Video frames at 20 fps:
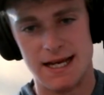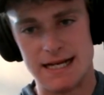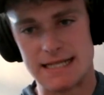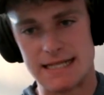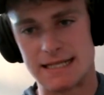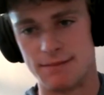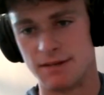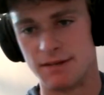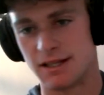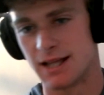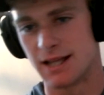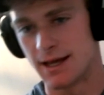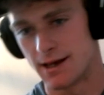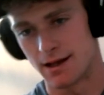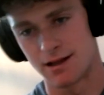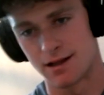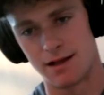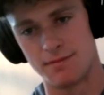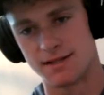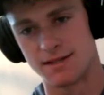something like
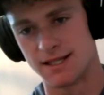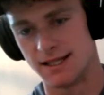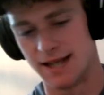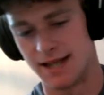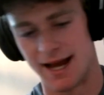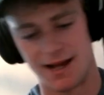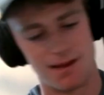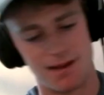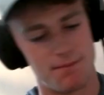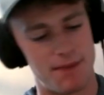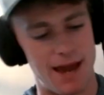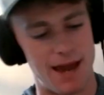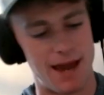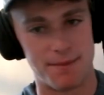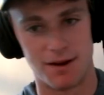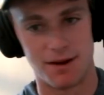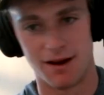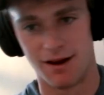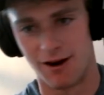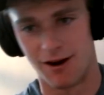a Clemson,
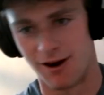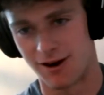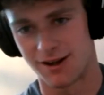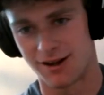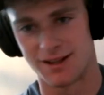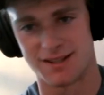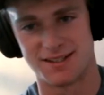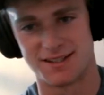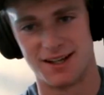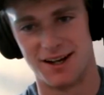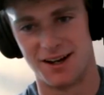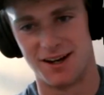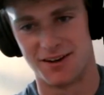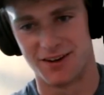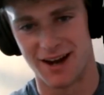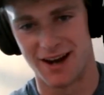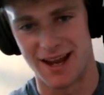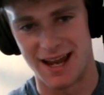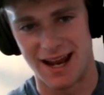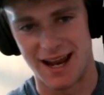Alabama, Arkansas,
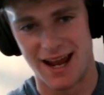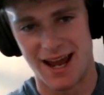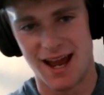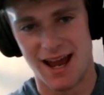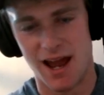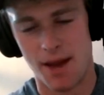right?